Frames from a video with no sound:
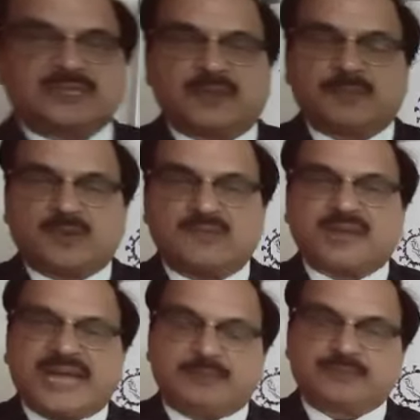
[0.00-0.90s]
number of
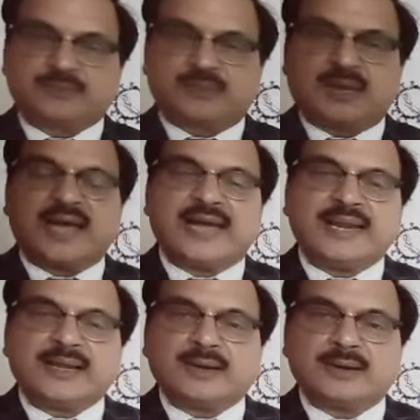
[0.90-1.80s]
types.
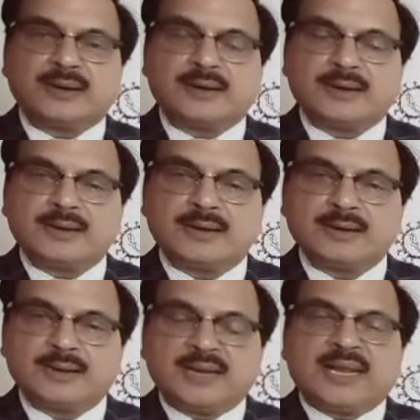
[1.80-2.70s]
Helical,
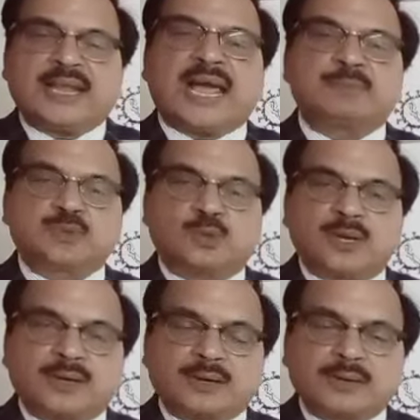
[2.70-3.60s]

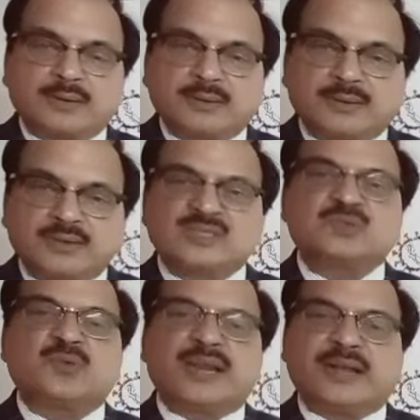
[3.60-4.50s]
capsular,
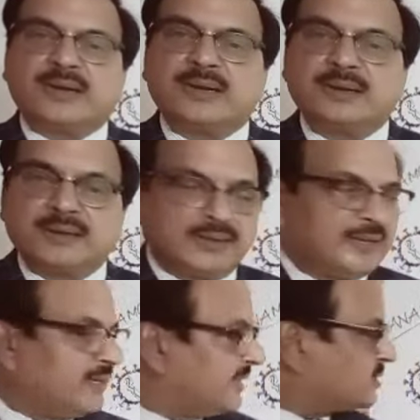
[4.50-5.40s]
spherical.
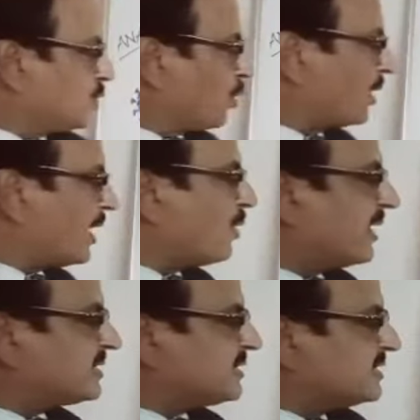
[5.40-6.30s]
This
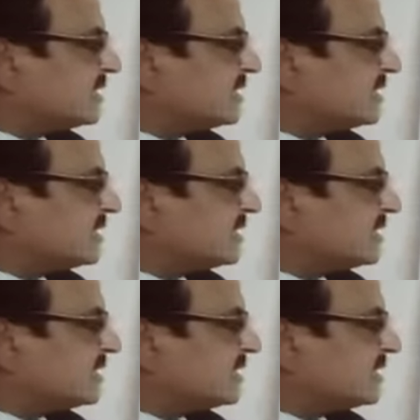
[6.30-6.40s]
coronavirus is a